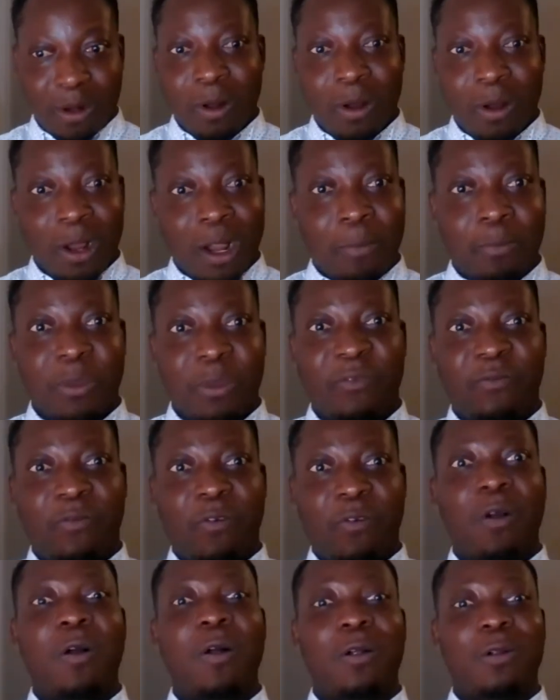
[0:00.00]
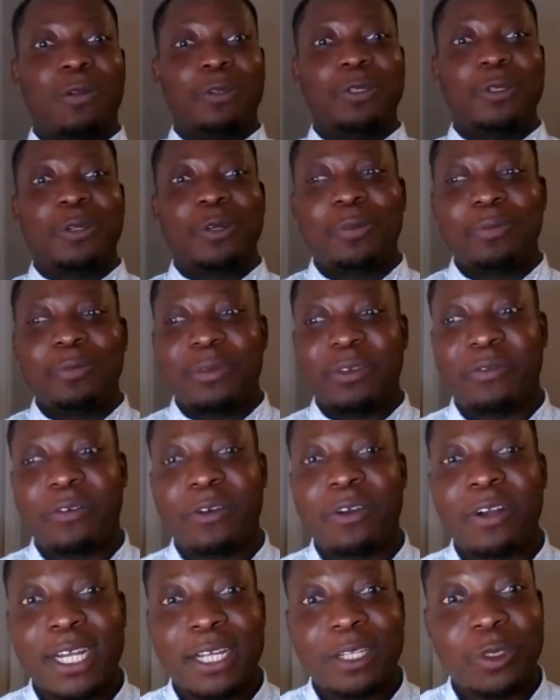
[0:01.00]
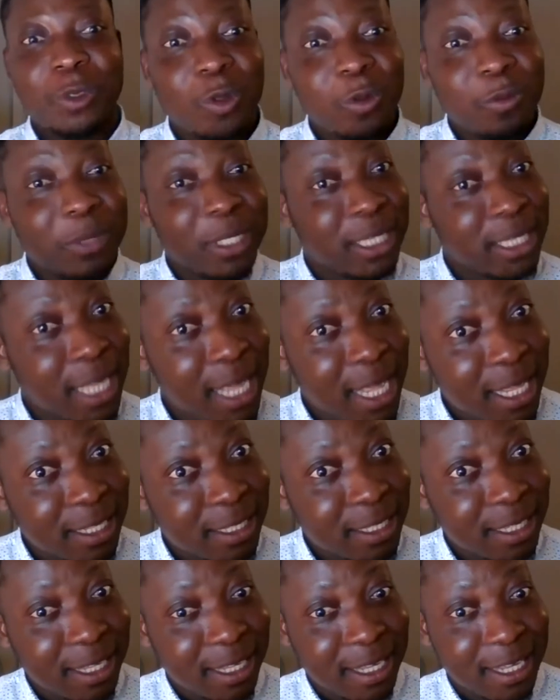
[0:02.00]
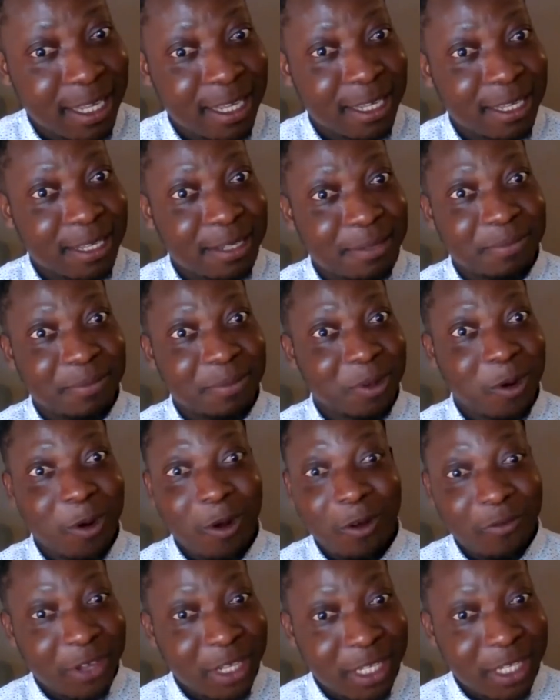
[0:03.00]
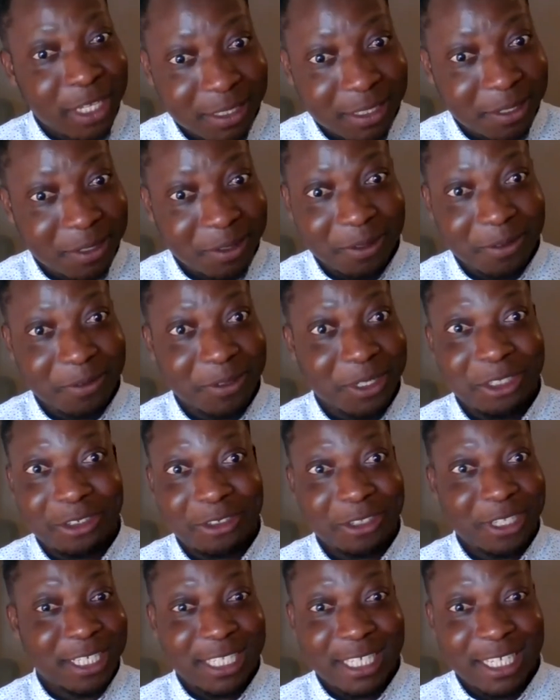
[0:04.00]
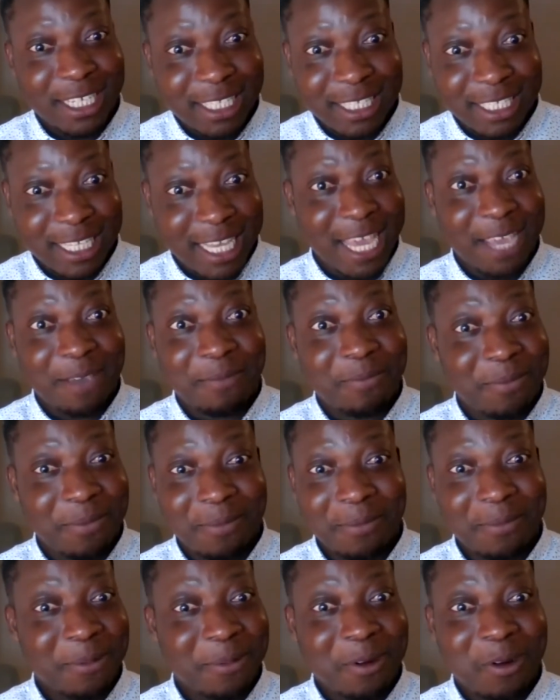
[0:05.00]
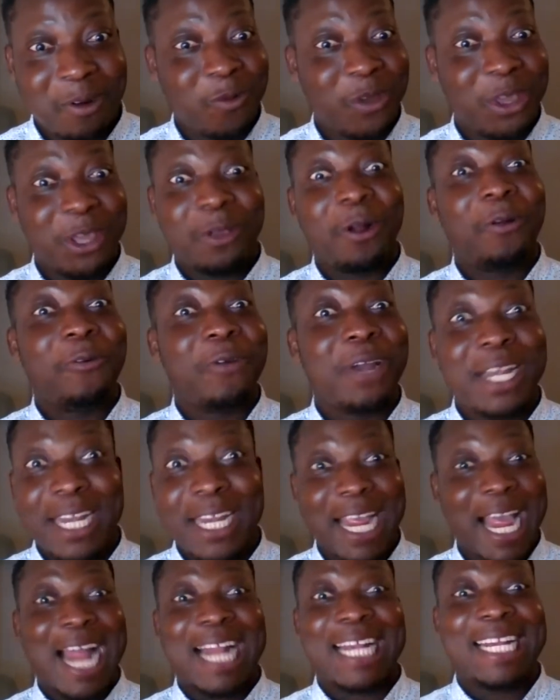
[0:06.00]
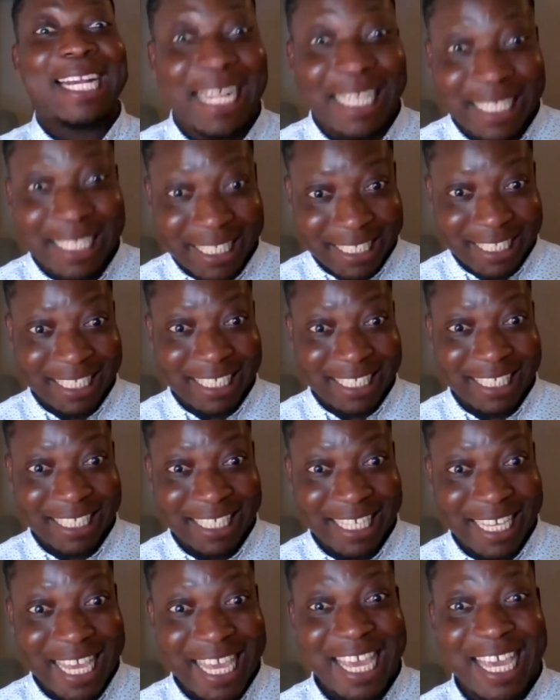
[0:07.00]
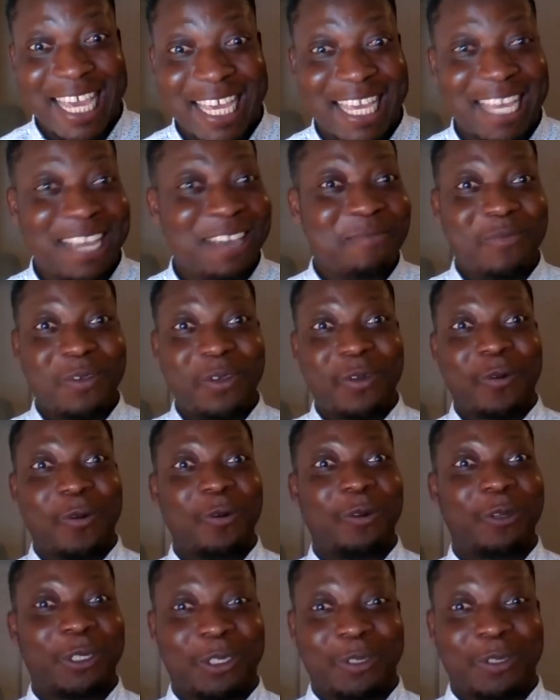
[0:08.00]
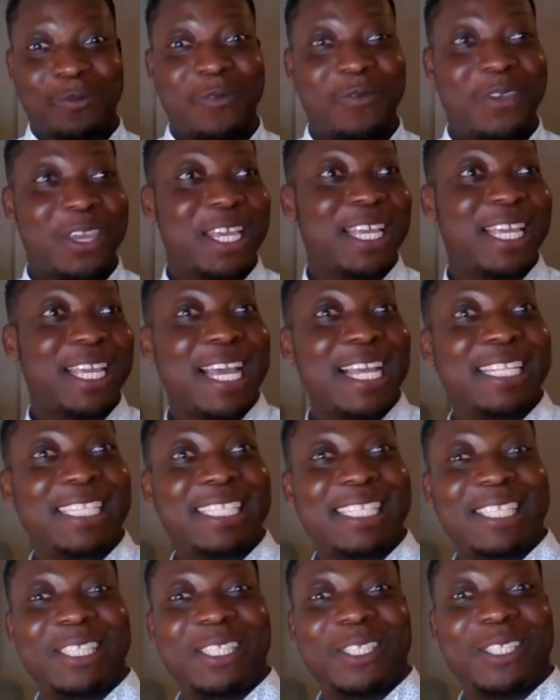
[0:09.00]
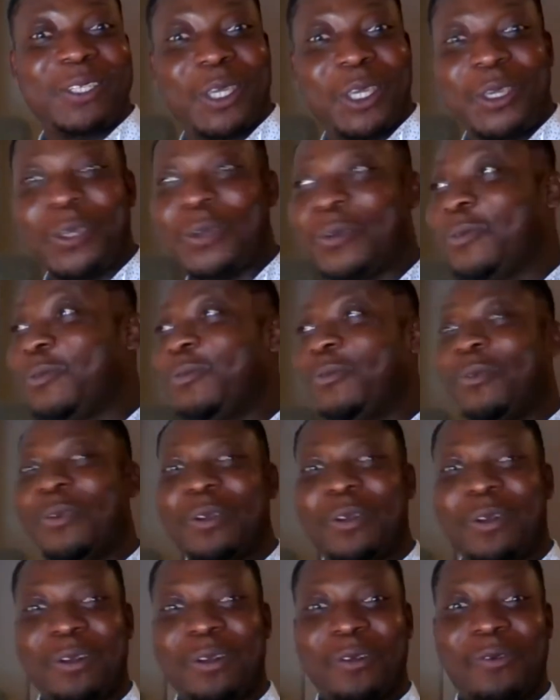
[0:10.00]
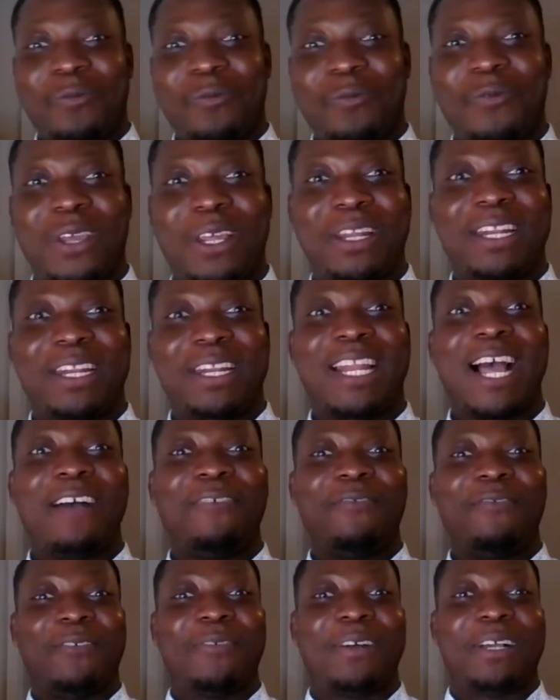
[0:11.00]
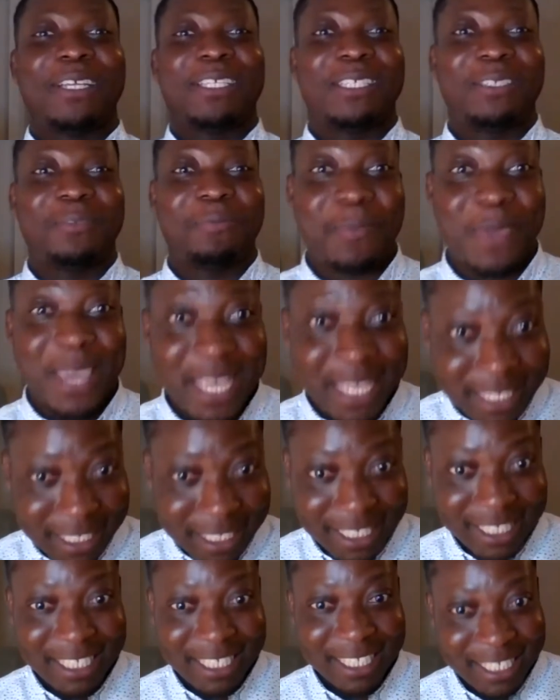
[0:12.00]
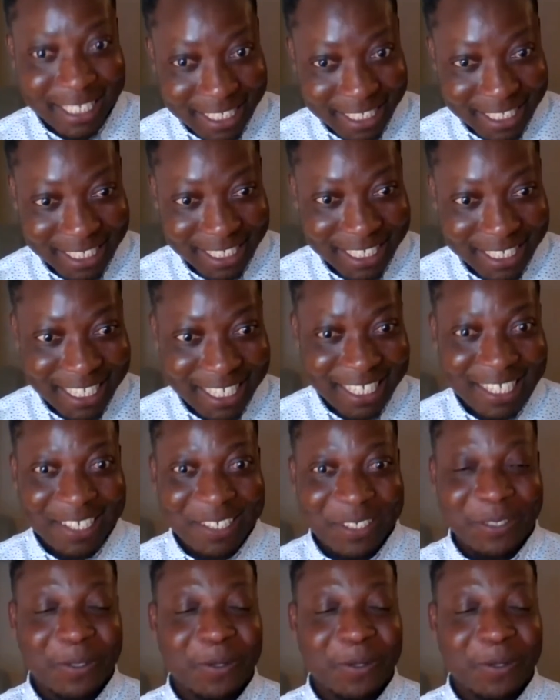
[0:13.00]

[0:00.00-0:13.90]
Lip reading: Before the 2-meter COVID restrictions came, we already had that here, because when we get into queue, we love our spacing. So